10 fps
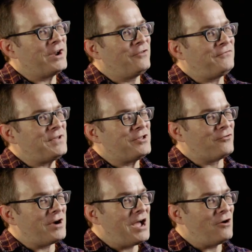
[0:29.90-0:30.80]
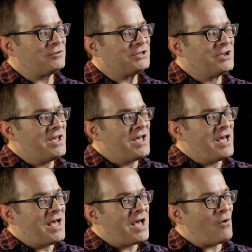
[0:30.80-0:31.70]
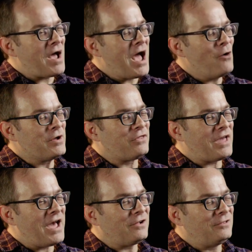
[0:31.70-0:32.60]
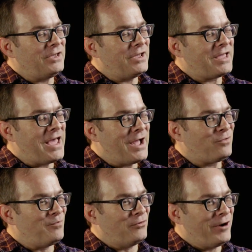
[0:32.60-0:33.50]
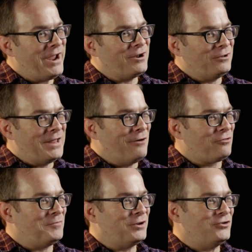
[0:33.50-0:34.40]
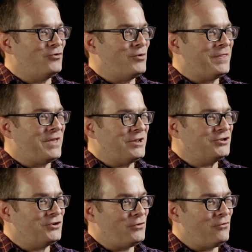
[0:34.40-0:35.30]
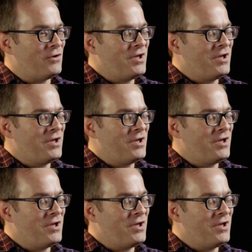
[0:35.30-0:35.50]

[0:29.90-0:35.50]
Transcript: to figure out how exactly a cat's brain allows them to do what they do.